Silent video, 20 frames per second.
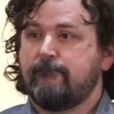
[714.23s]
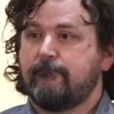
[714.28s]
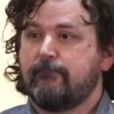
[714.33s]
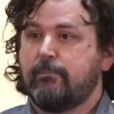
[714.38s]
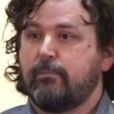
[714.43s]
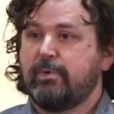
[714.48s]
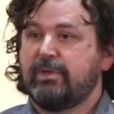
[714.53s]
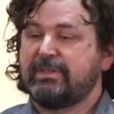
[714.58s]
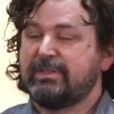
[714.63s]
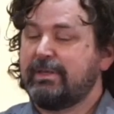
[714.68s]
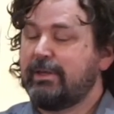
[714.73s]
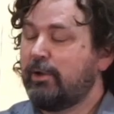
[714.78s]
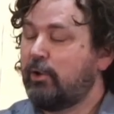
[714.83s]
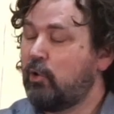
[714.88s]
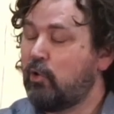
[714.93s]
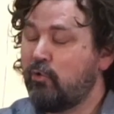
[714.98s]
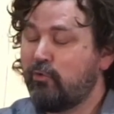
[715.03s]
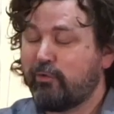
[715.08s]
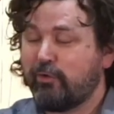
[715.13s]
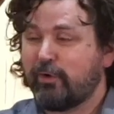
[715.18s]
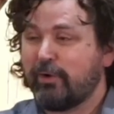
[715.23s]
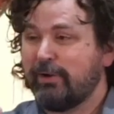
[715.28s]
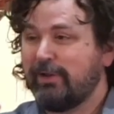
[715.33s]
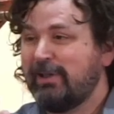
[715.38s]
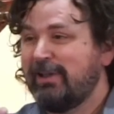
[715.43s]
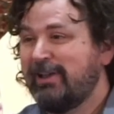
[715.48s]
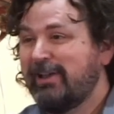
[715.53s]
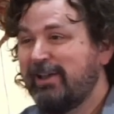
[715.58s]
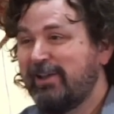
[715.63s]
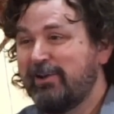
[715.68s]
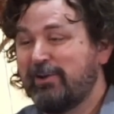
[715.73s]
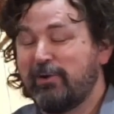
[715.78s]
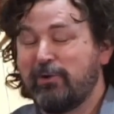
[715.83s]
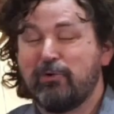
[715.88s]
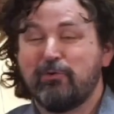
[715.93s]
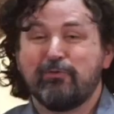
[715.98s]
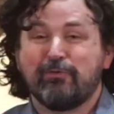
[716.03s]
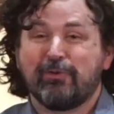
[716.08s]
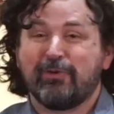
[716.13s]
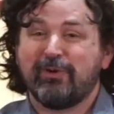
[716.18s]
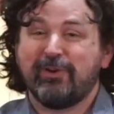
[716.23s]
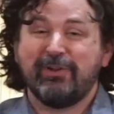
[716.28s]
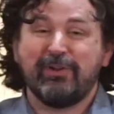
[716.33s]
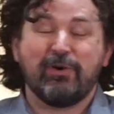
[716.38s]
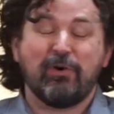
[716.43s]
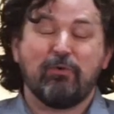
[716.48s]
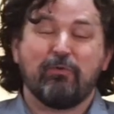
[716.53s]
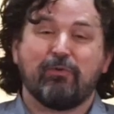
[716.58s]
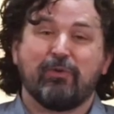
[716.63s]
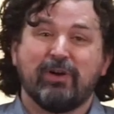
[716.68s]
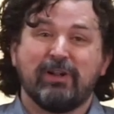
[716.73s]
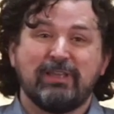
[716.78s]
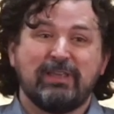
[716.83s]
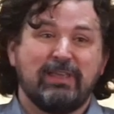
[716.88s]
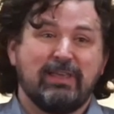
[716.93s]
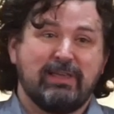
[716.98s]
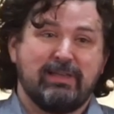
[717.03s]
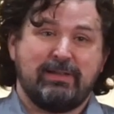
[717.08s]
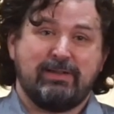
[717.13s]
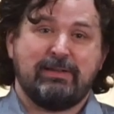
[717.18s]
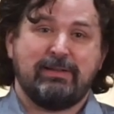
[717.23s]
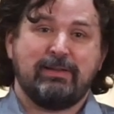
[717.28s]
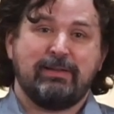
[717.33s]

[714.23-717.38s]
We see it over and over and over again.